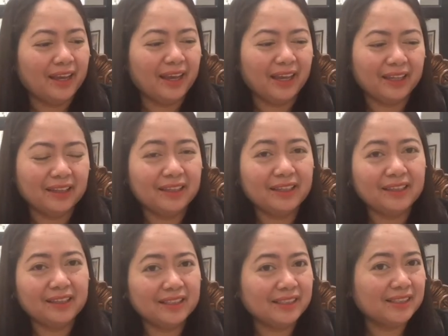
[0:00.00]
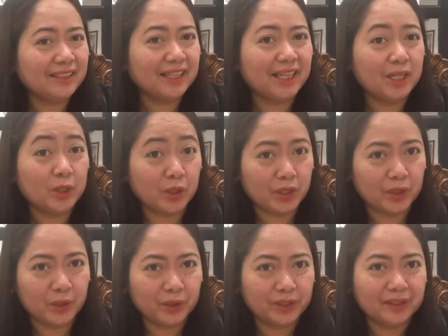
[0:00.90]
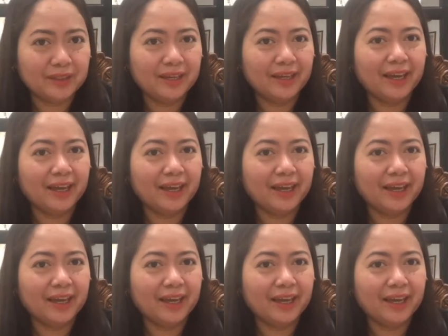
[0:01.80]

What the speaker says: and it doesn't look good.